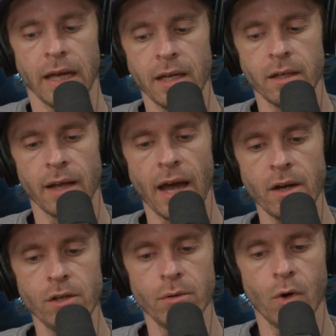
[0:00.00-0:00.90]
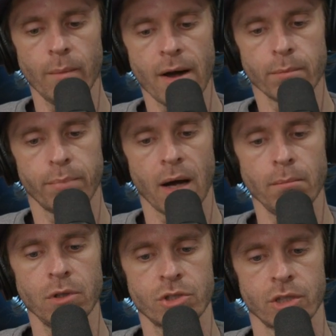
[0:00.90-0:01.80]
And how do you go about
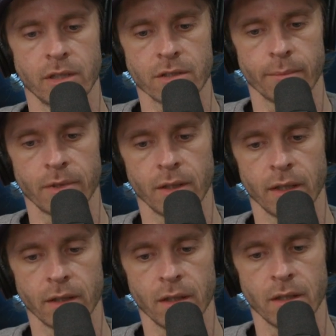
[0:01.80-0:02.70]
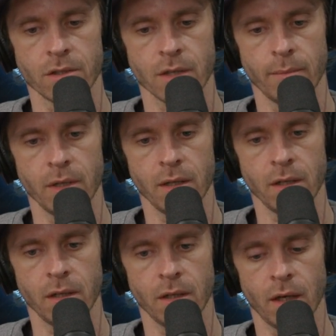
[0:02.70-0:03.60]
publishing something like this? I
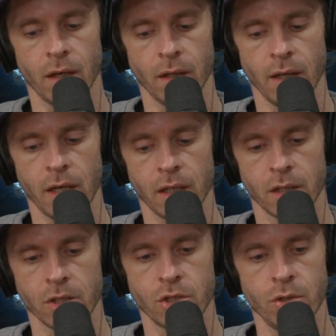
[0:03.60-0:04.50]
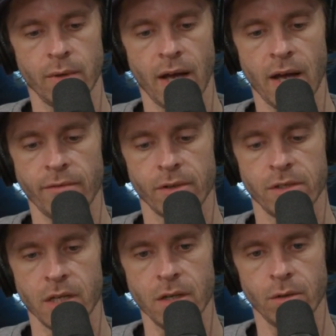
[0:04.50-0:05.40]
mean, do you have a
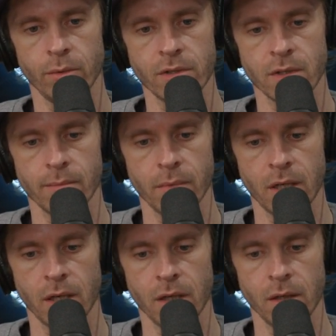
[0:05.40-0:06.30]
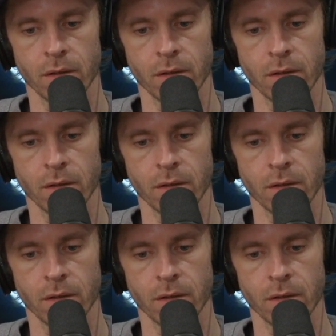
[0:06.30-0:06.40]
deal with somebody?